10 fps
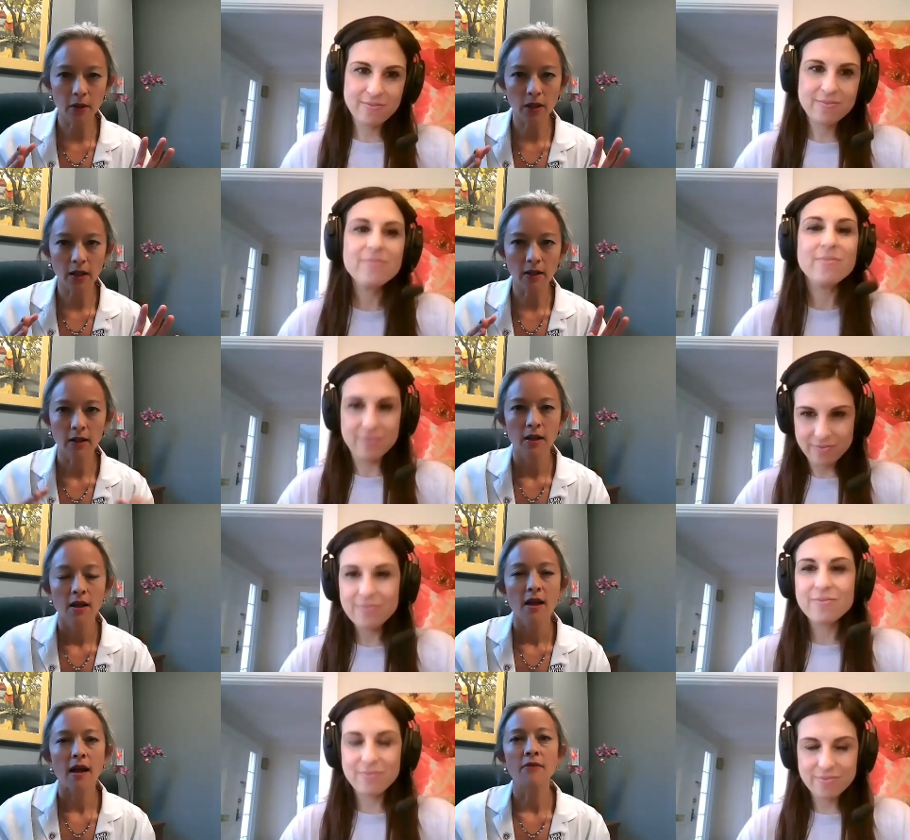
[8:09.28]
Speaker 1: okay,
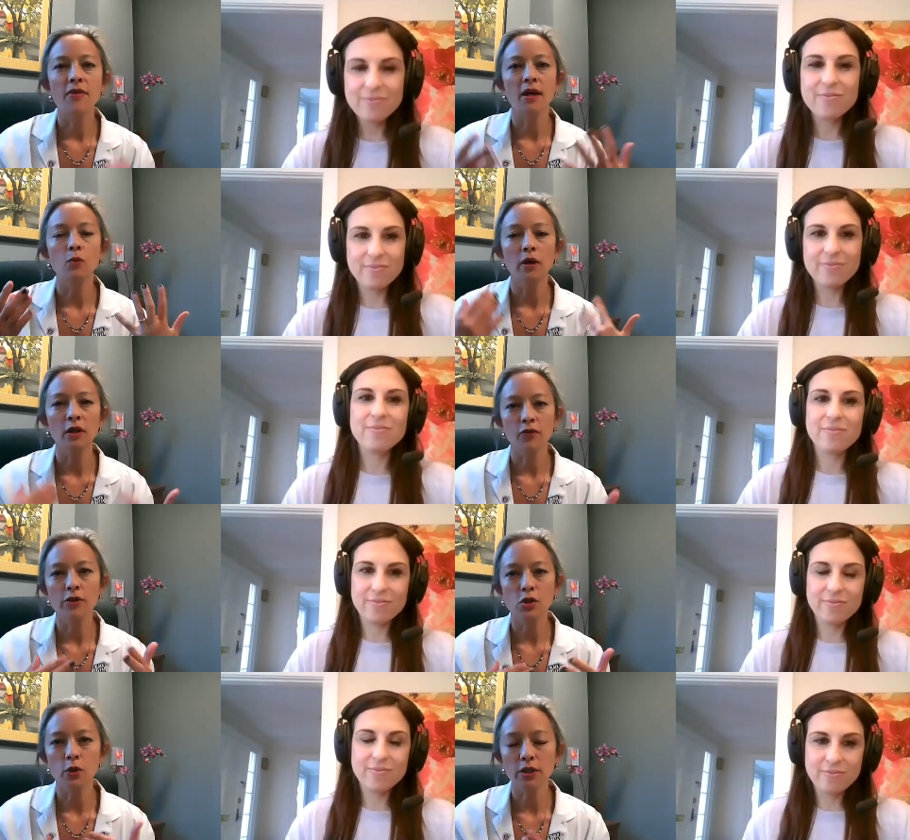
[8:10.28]
and then wear it for
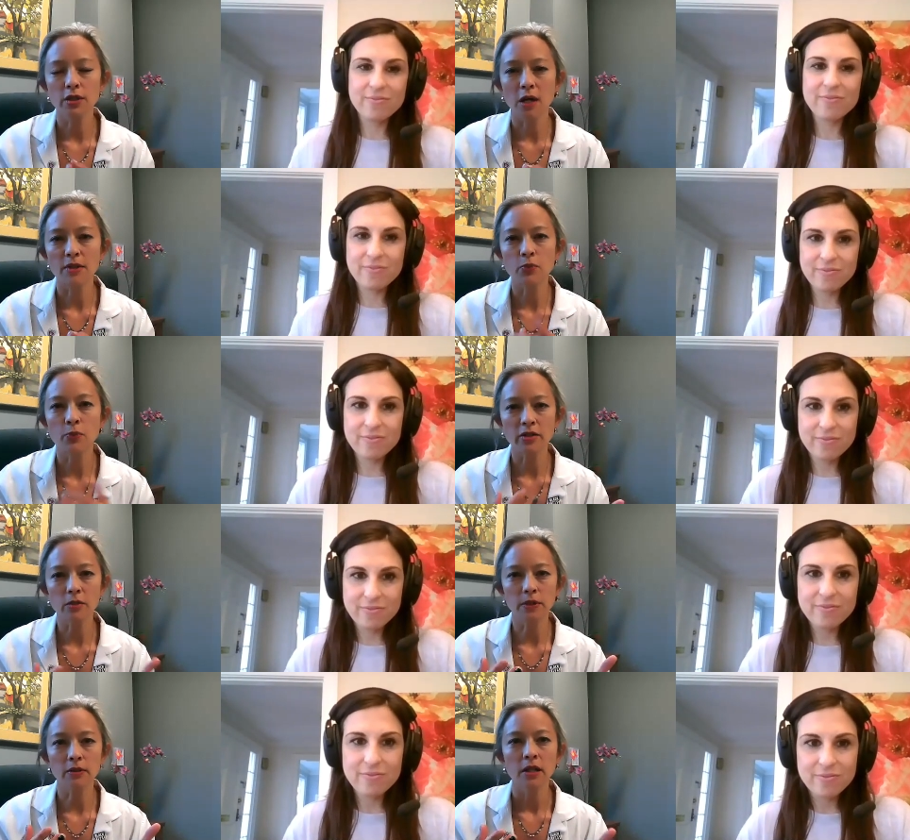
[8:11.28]
as short a time as
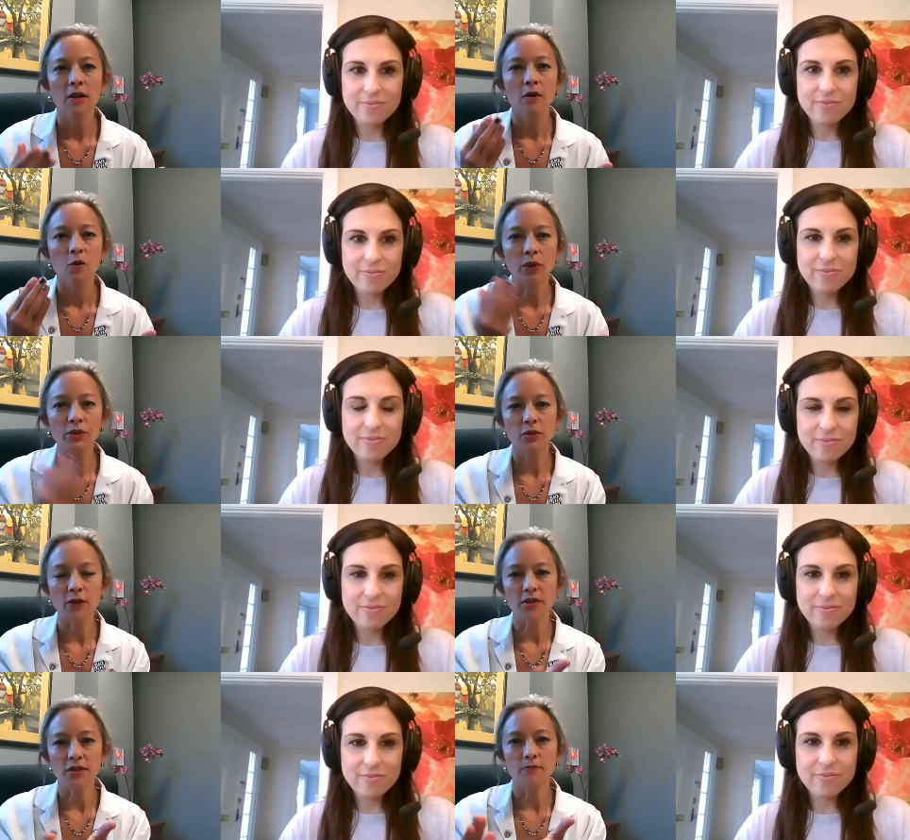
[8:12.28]
possible once you get
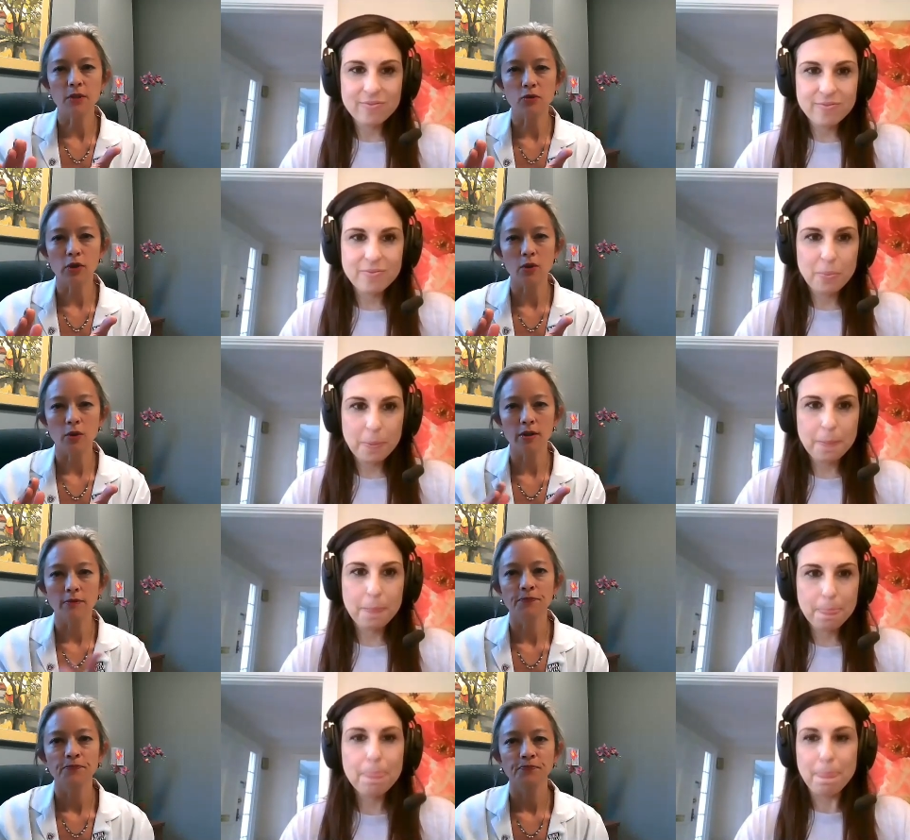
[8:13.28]
the symptoms recorded.
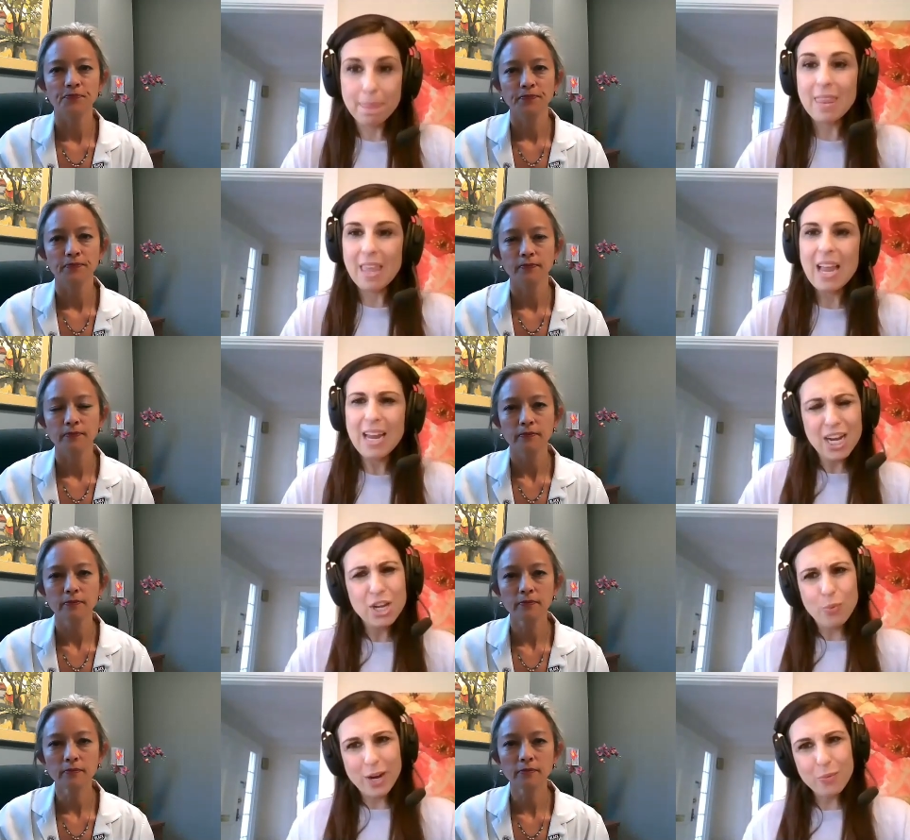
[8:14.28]
Can
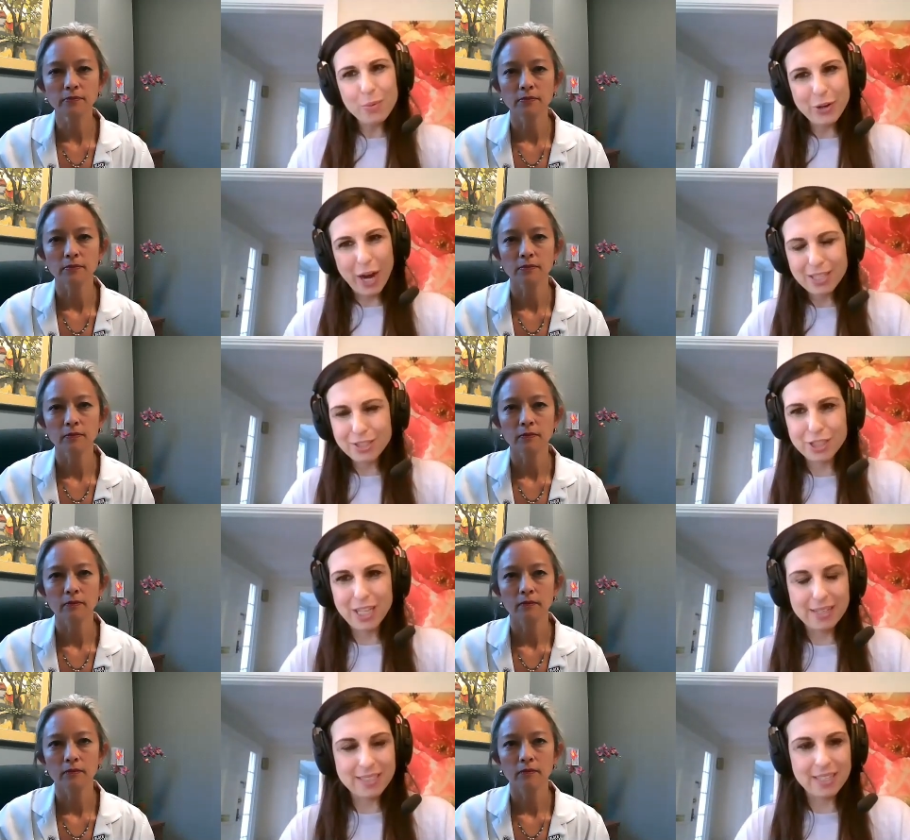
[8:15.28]
Speaker 2: you wear it when you're
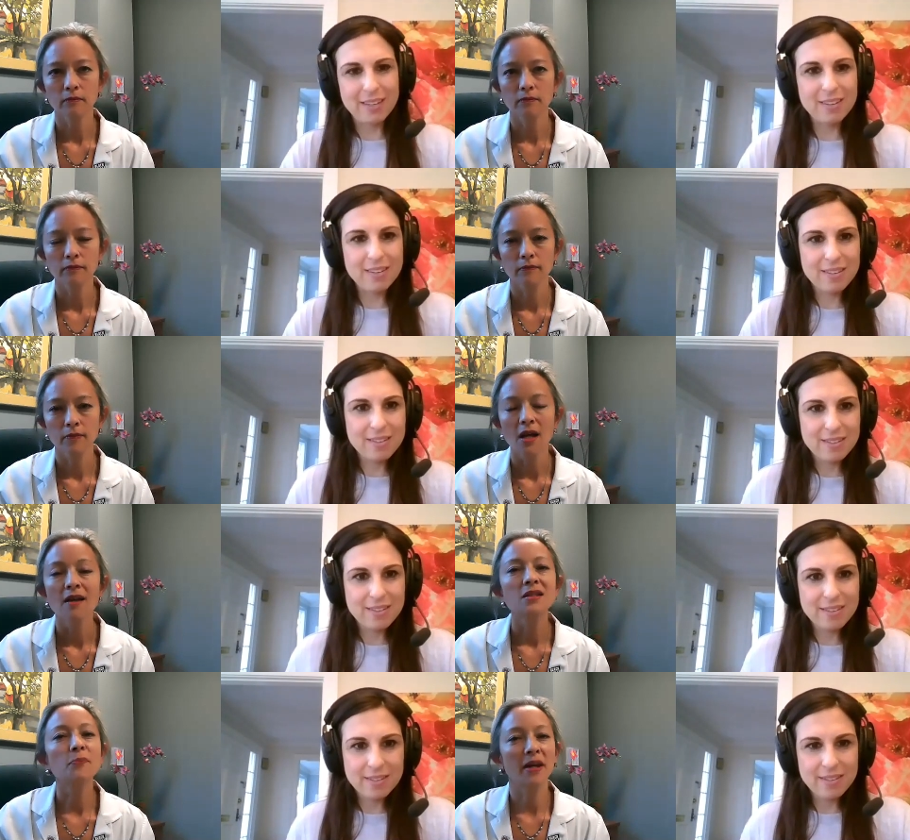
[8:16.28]
exercising?
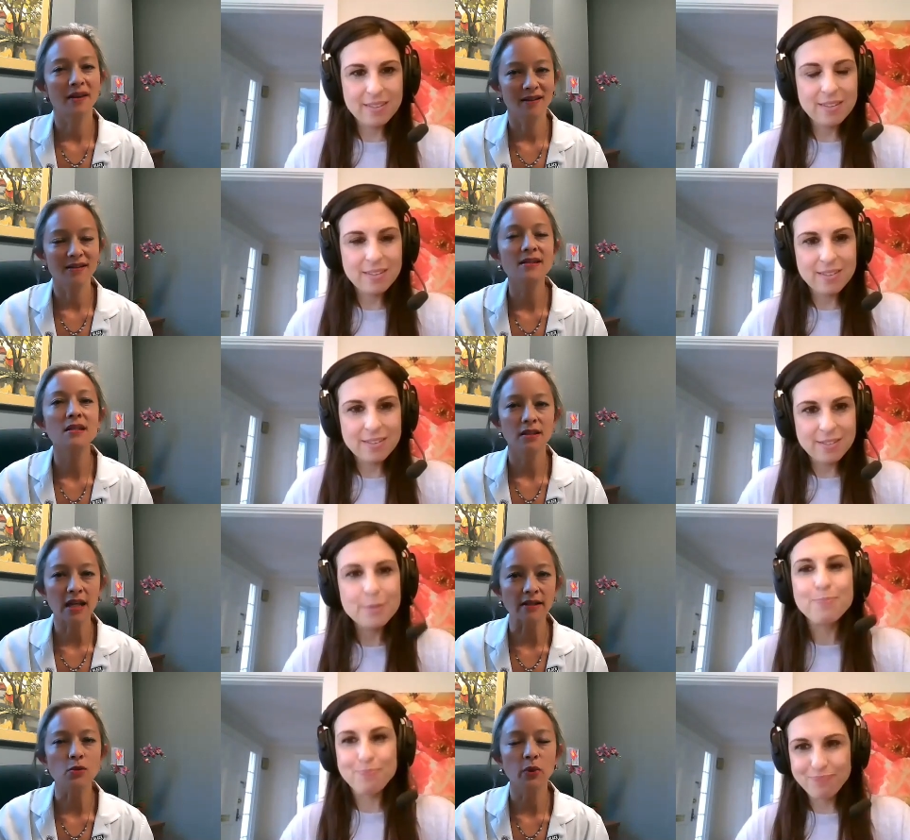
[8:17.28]
Speaker 1: Depends.
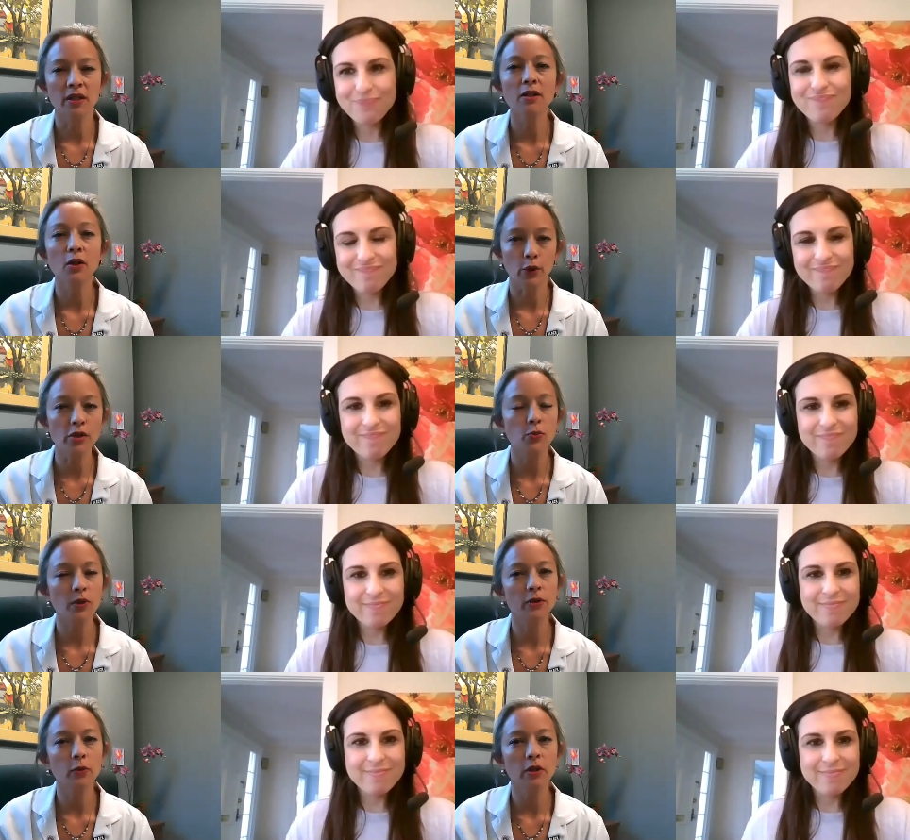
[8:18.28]
Yes, we encourage
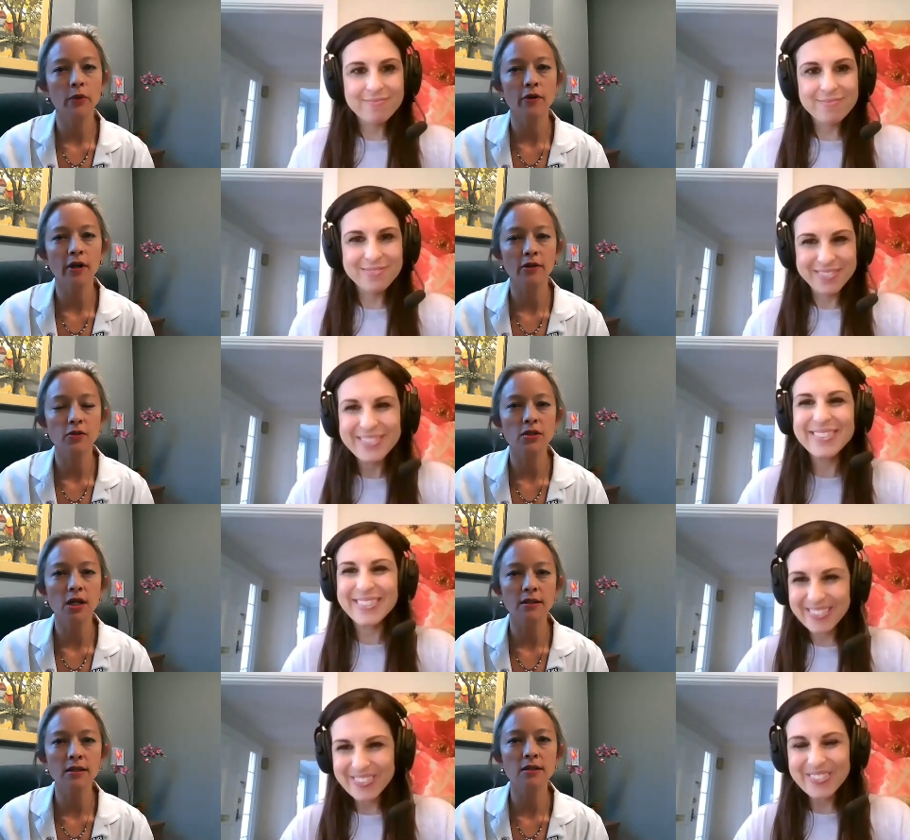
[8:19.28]
people to wear them when they're
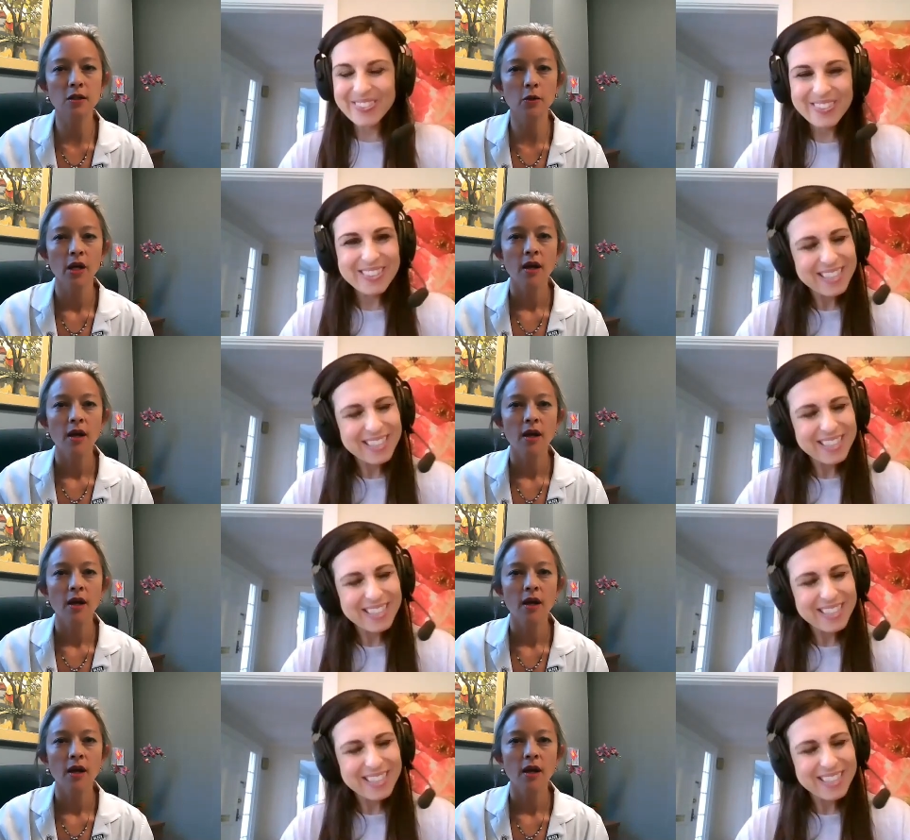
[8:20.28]
exercising. So